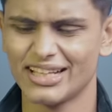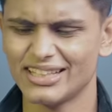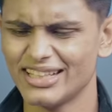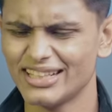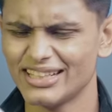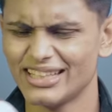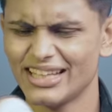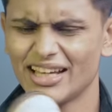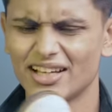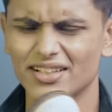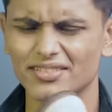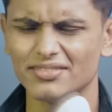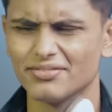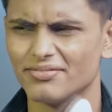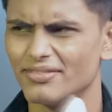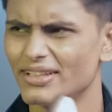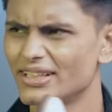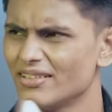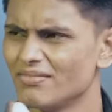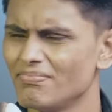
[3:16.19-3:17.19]
I think they
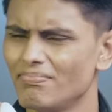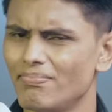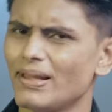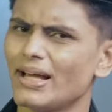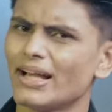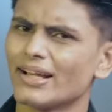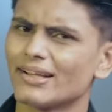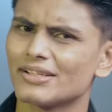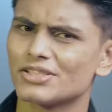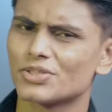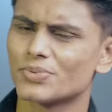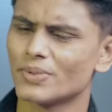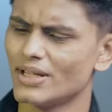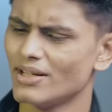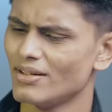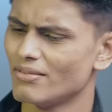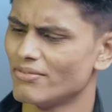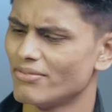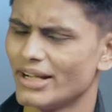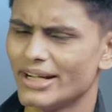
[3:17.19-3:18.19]
have it in black as
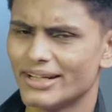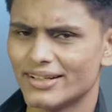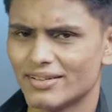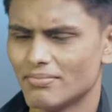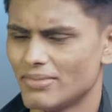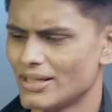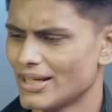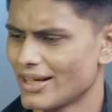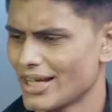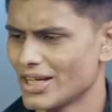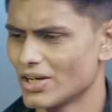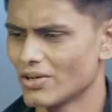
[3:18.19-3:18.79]
well, white and black.